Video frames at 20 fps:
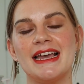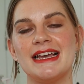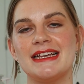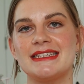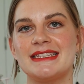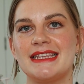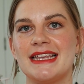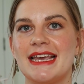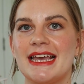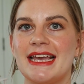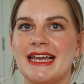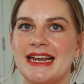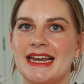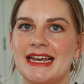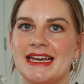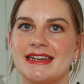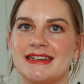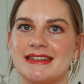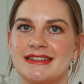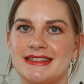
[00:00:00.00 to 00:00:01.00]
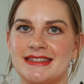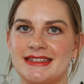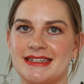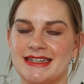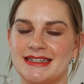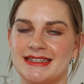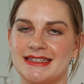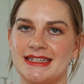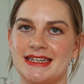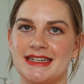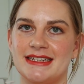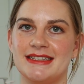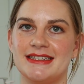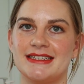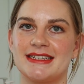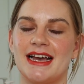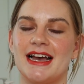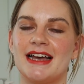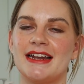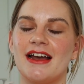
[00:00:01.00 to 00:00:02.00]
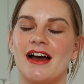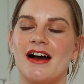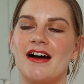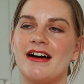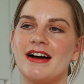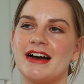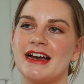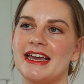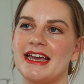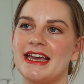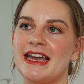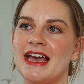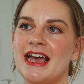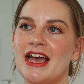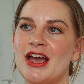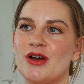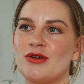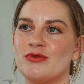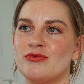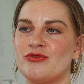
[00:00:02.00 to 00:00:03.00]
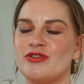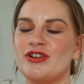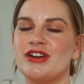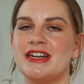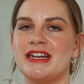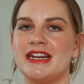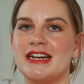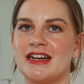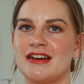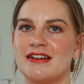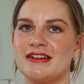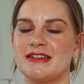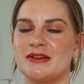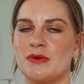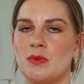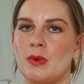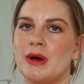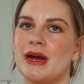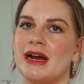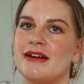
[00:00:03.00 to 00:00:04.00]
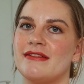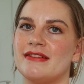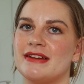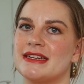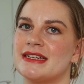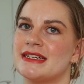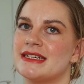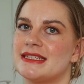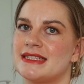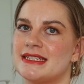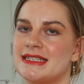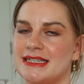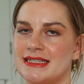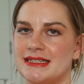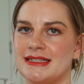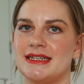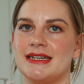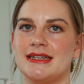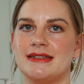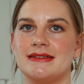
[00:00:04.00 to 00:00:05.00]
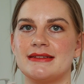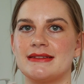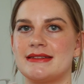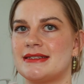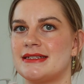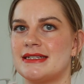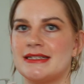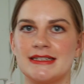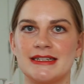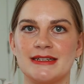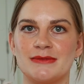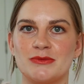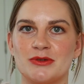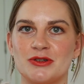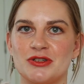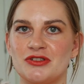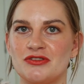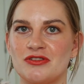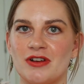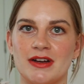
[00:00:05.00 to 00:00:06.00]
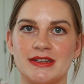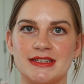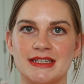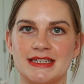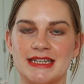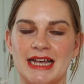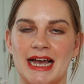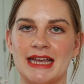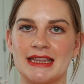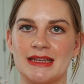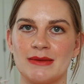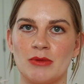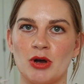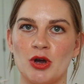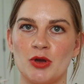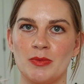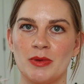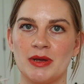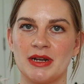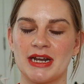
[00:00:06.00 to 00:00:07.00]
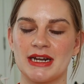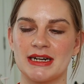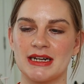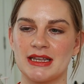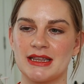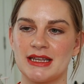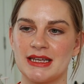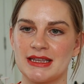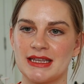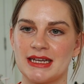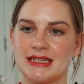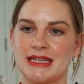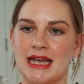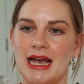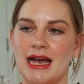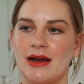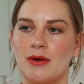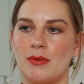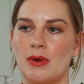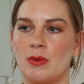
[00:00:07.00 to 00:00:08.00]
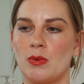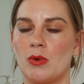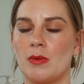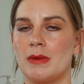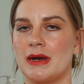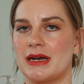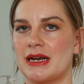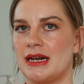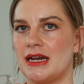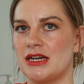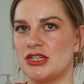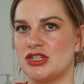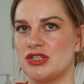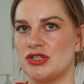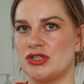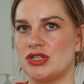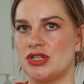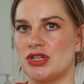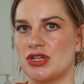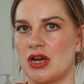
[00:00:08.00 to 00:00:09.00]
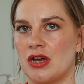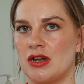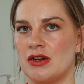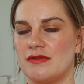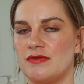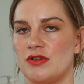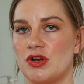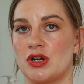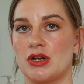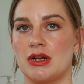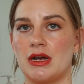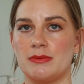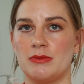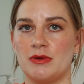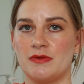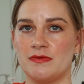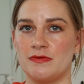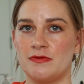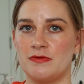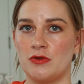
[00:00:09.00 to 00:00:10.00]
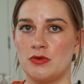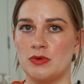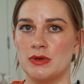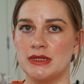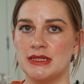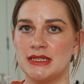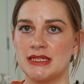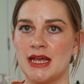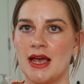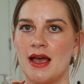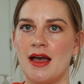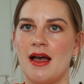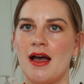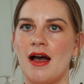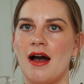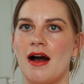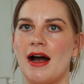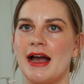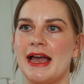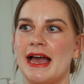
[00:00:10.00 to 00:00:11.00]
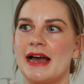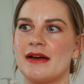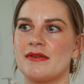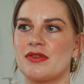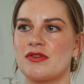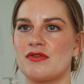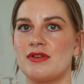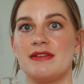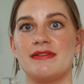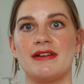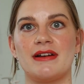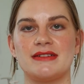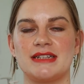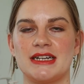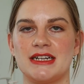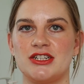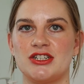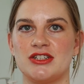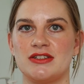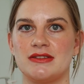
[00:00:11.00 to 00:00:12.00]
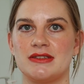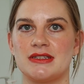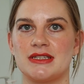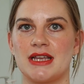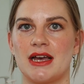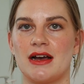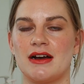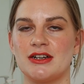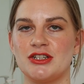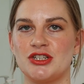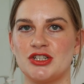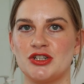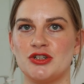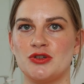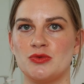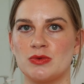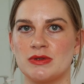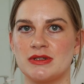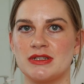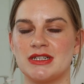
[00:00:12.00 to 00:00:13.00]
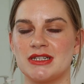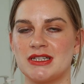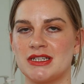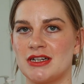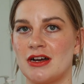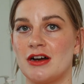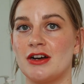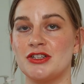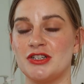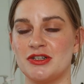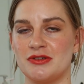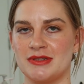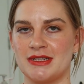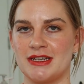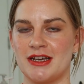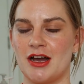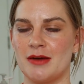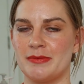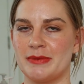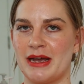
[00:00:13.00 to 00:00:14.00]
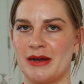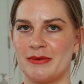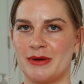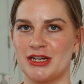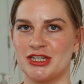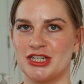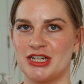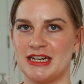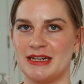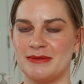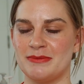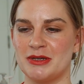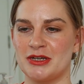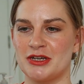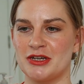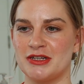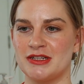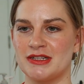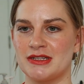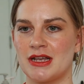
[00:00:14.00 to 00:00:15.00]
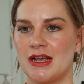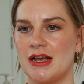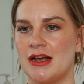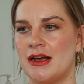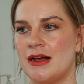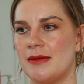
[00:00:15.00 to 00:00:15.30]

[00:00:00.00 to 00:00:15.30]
It's the Ilia Skin Tint, and I really like wearing skin tints, tinted moisturisers at the moment, and I think that's how I want my collection to kind of look like moving forwards. I have three foundations that I do want to start using up now, actually, because